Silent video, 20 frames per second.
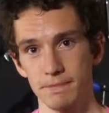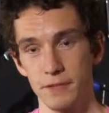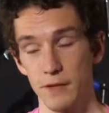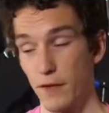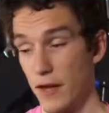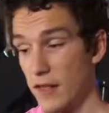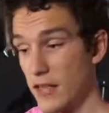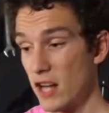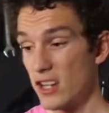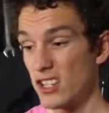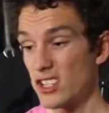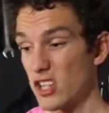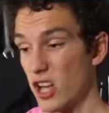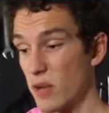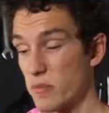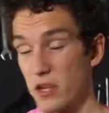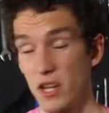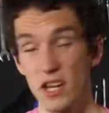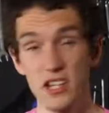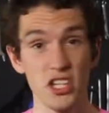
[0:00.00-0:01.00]
In fact, the only
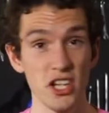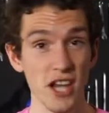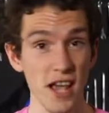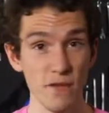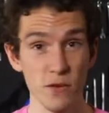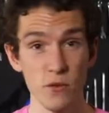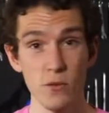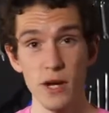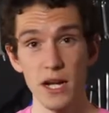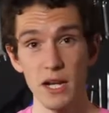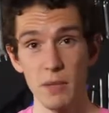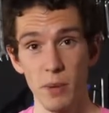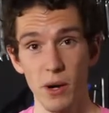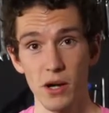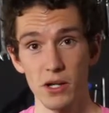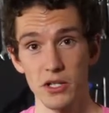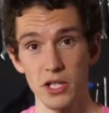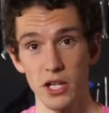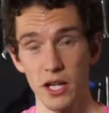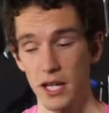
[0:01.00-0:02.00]
time you should ever really
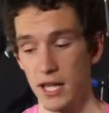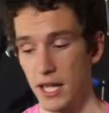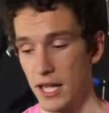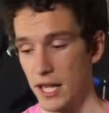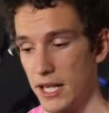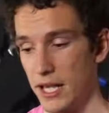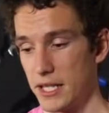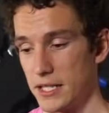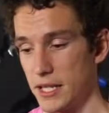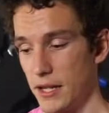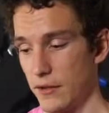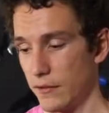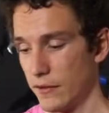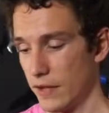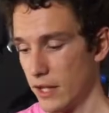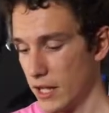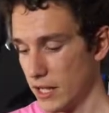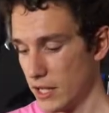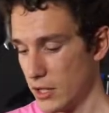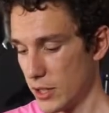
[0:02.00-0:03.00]
puncture is if
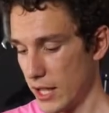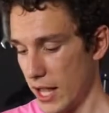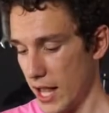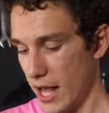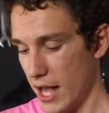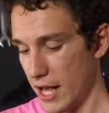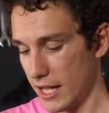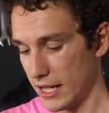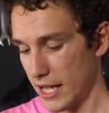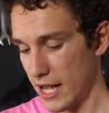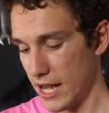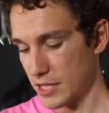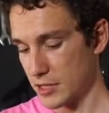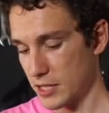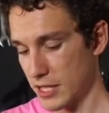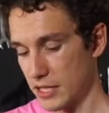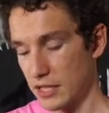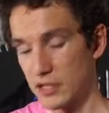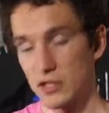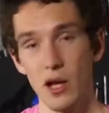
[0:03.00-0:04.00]
you get a gash
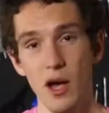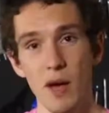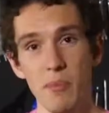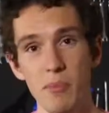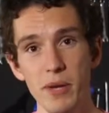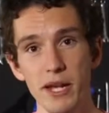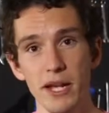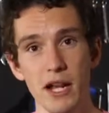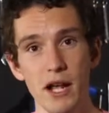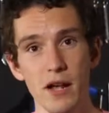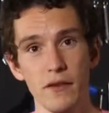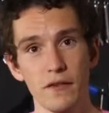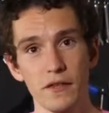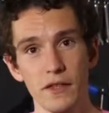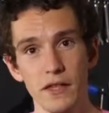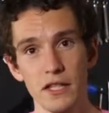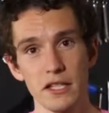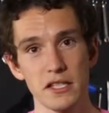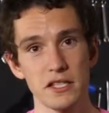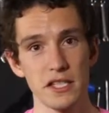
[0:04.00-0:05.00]
in the tyre big enough
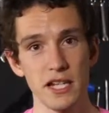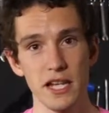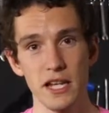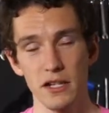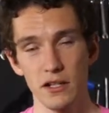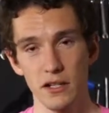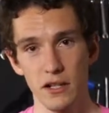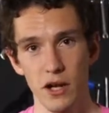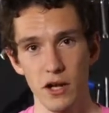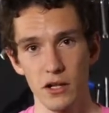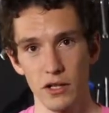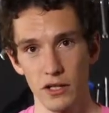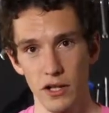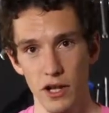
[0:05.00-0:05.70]
that the sealant can't